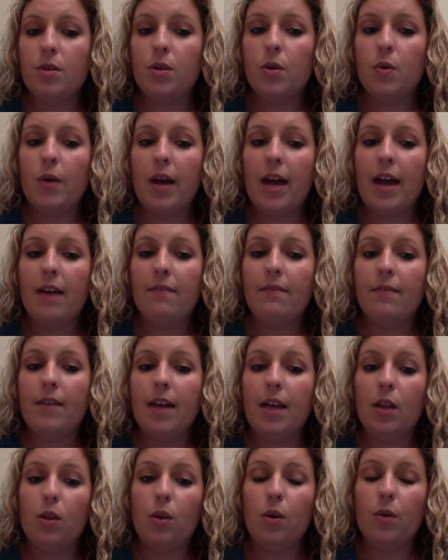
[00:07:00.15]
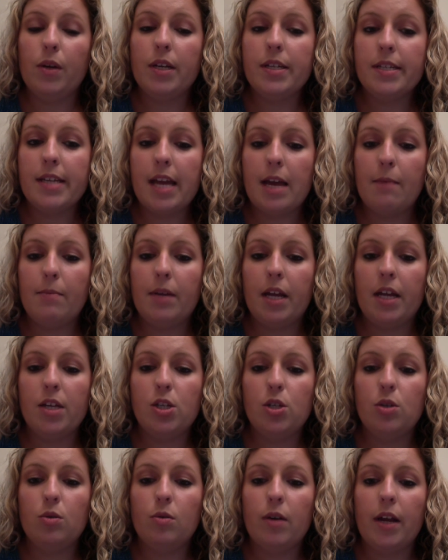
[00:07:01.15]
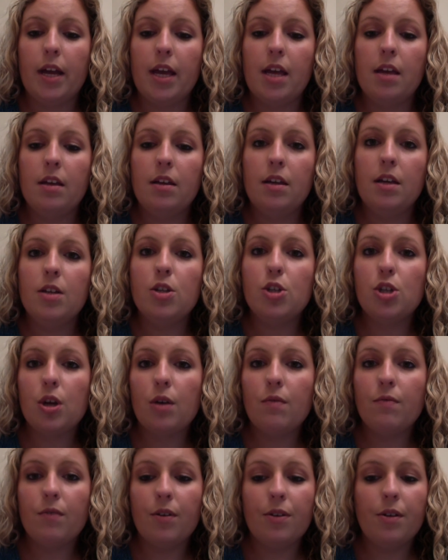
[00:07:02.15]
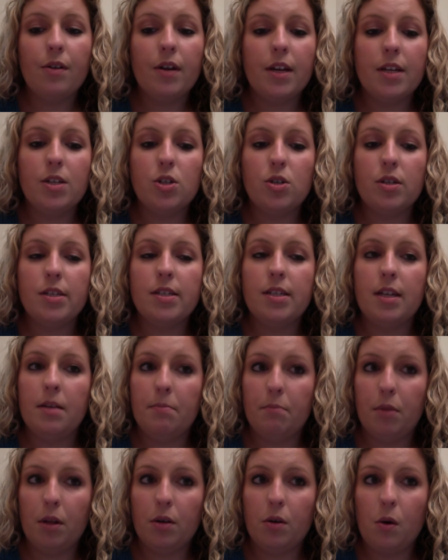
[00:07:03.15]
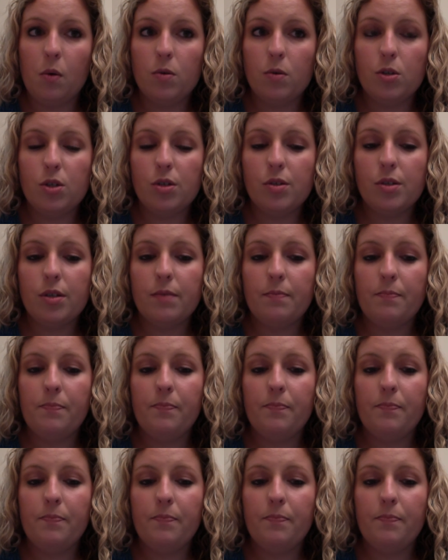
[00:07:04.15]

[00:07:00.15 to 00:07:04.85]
who have a low contamination rate and show further interest in blood cultures.